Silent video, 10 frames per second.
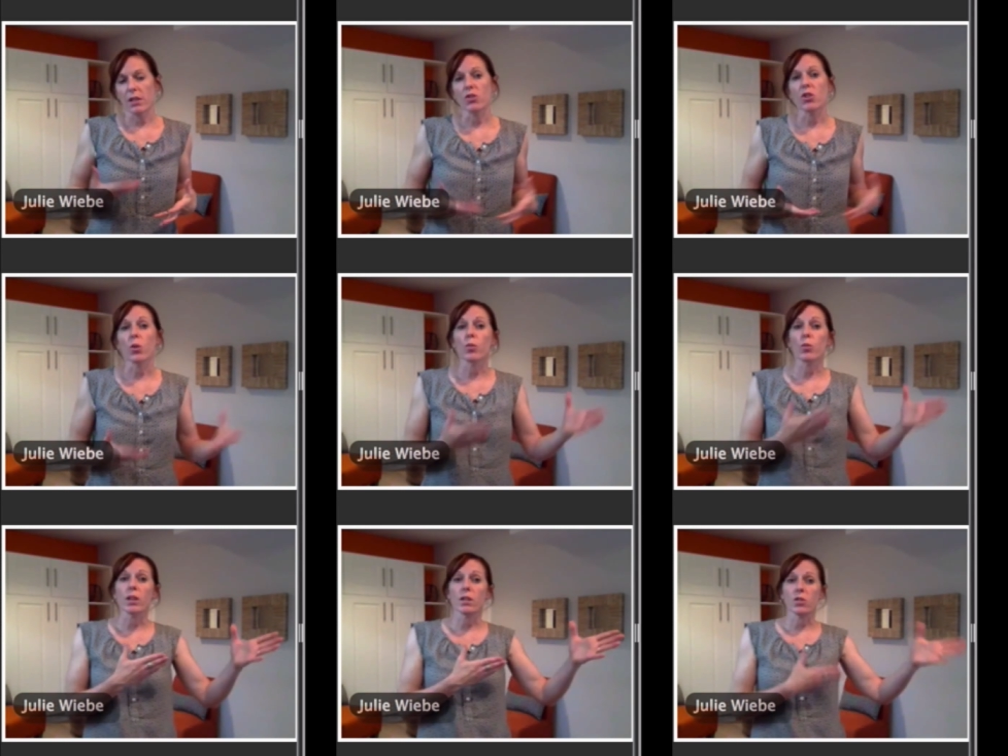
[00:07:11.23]
So it
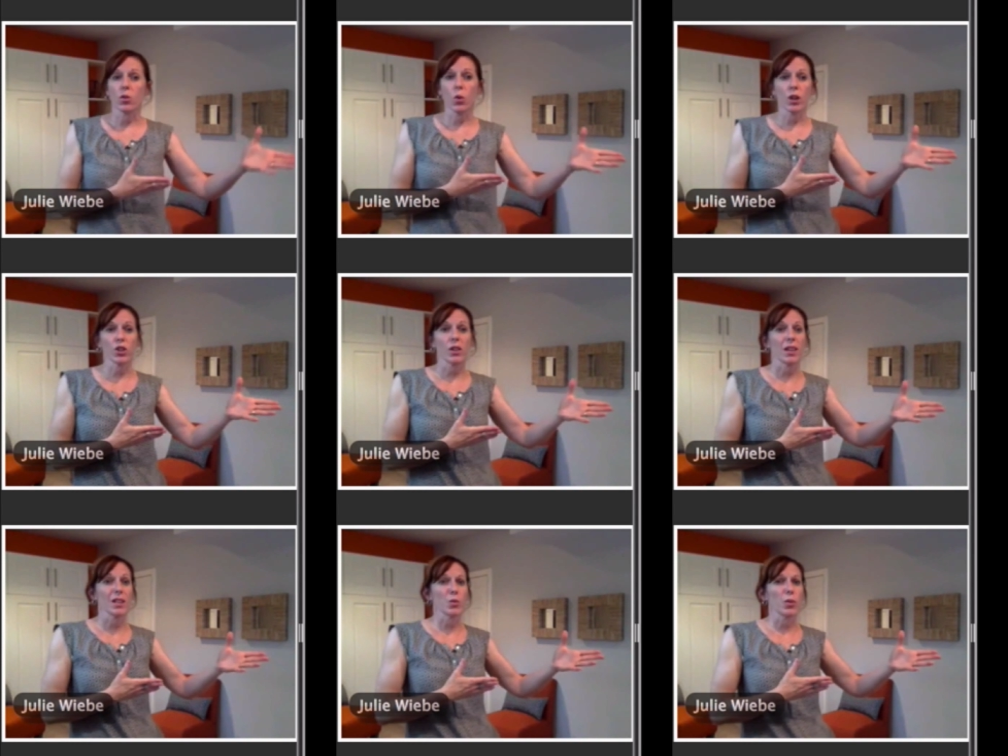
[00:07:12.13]
really, so the question then
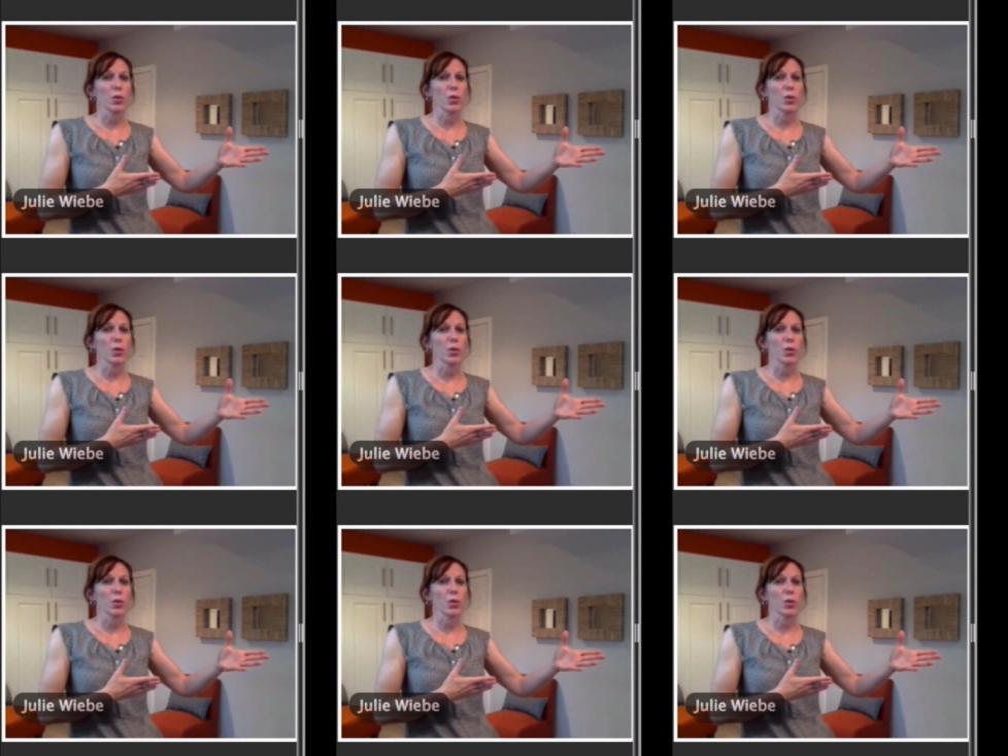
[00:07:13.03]
is, well,